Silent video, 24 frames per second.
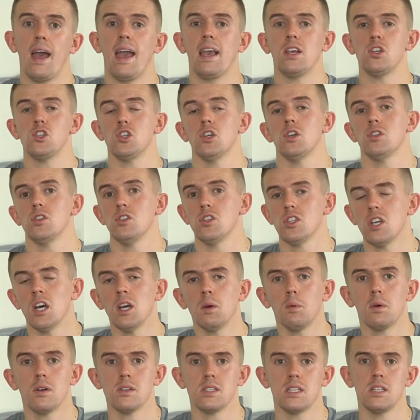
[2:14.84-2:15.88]
a shirt and tie,
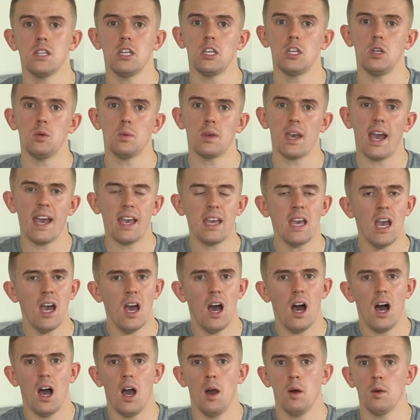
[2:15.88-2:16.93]
whereas in the UK,
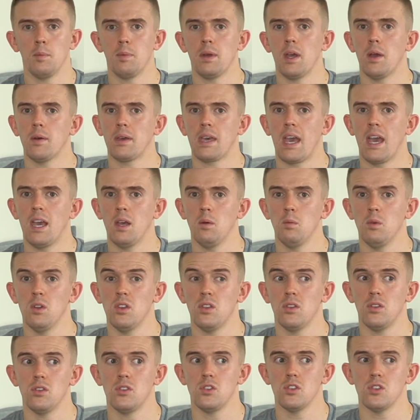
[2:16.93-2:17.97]
I would be okay
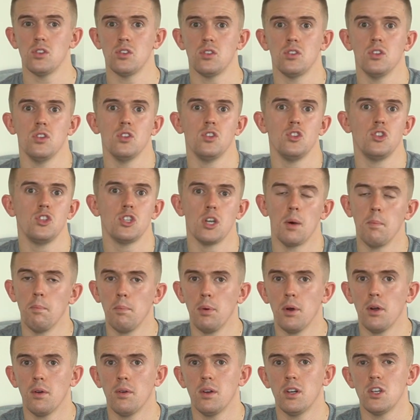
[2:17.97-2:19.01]
with just a
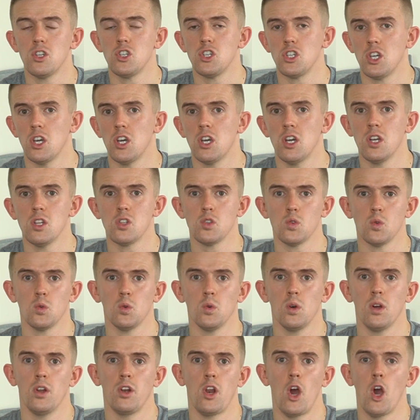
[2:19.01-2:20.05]
jumper and a shirt
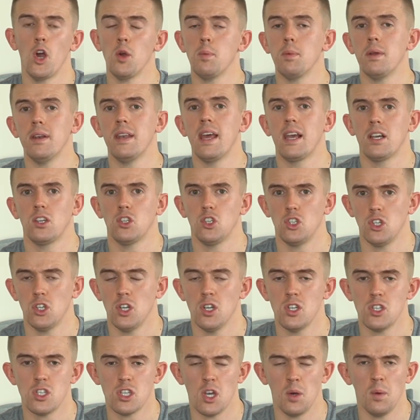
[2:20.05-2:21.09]
or an open neck
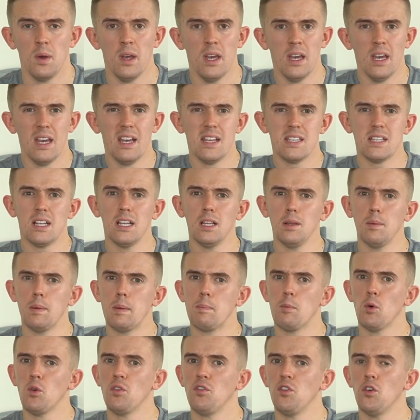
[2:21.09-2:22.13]
shirt. So it's a little bit
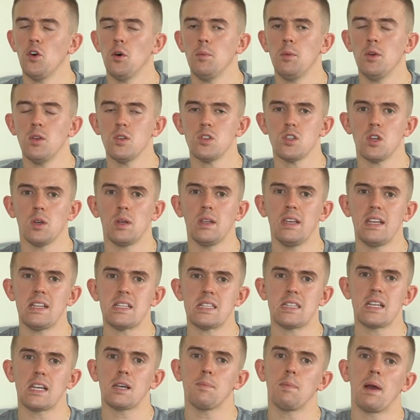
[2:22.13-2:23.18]
more formal, so you need to
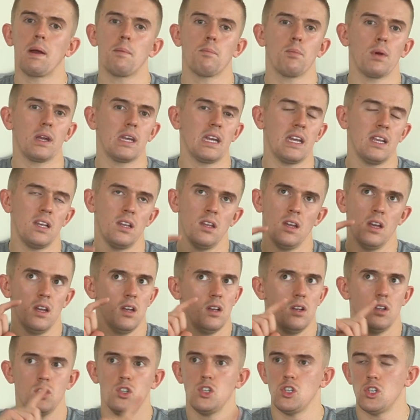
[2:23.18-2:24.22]
think about bringing
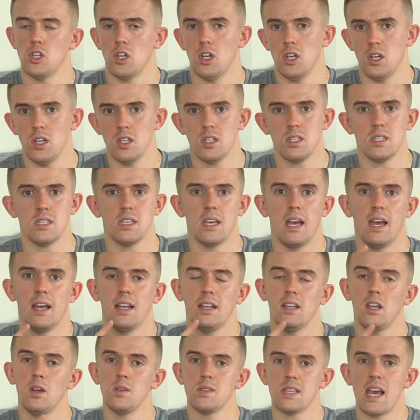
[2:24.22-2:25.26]
shirts
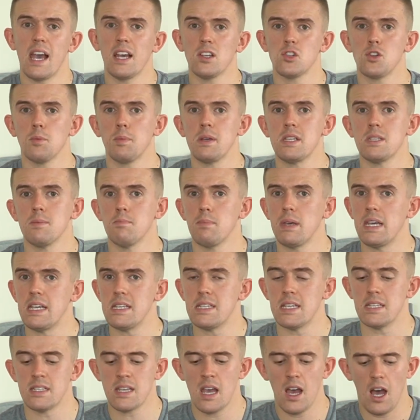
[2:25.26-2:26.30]
and those extra bits and
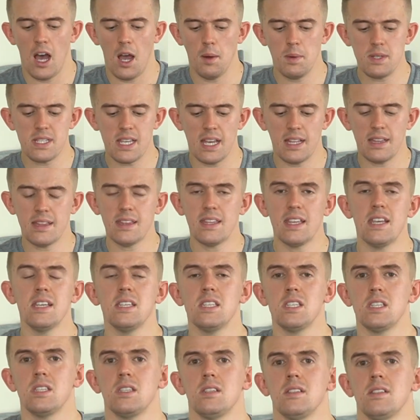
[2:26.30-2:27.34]
pieces. I would say
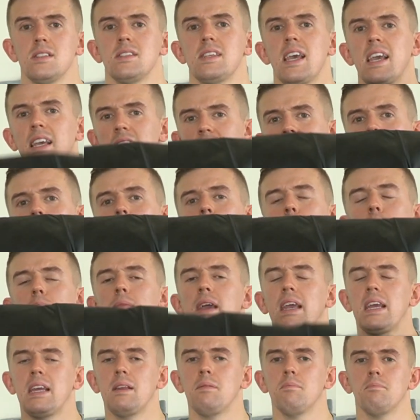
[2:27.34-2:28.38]
this takes up the
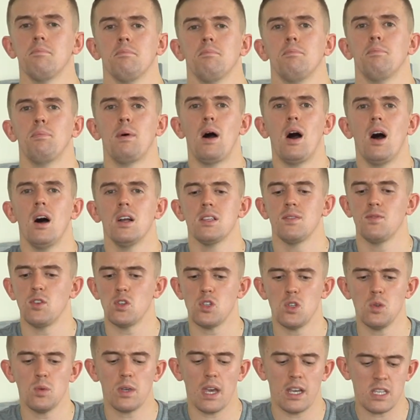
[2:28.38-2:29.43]
main part of your
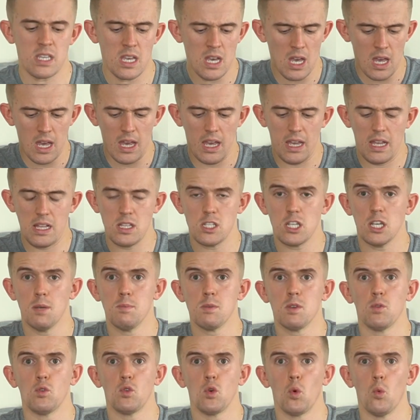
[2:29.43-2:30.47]
suitcase in
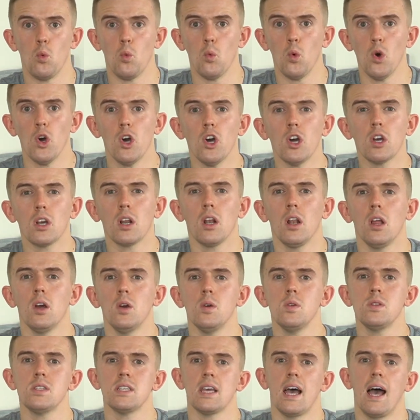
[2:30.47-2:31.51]
terms of your work
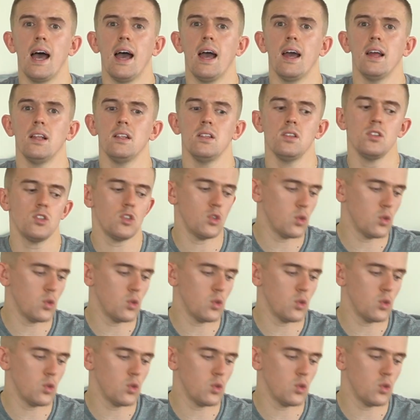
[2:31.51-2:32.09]
clothes and